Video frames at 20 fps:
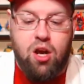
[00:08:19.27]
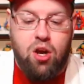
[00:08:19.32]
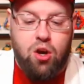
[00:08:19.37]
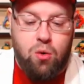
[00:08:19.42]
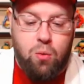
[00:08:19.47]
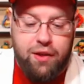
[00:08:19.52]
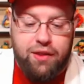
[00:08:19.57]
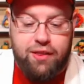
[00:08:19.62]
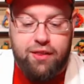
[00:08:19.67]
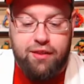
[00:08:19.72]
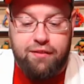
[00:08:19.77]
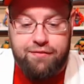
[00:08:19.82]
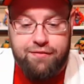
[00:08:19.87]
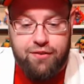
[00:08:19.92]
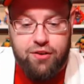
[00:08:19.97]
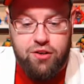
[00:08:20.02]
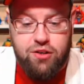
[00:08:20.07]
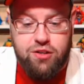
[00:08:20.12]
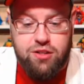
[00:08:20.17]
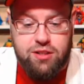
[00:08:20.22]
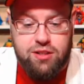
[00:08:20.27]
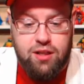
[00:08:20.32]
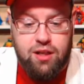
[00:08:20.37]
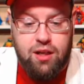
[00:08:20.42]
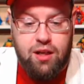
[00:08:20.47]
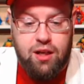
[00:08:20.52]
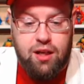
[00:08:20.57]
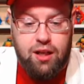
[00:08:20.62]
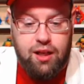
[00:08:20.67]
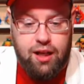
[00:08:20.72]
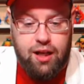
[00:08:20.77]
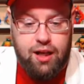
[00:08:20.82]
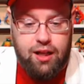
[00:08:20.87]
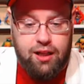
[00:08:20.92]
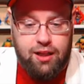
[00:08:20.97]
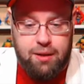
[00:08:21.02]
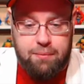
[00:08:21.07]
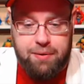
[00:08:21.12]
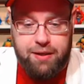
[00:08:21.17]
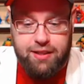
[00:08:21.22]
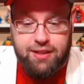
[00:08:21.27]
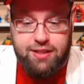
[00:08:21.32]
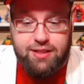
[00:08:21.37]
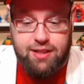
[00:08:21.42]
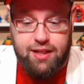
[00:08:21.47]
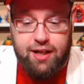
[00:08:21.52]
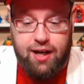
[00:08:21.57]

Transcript: with the first Lepin set.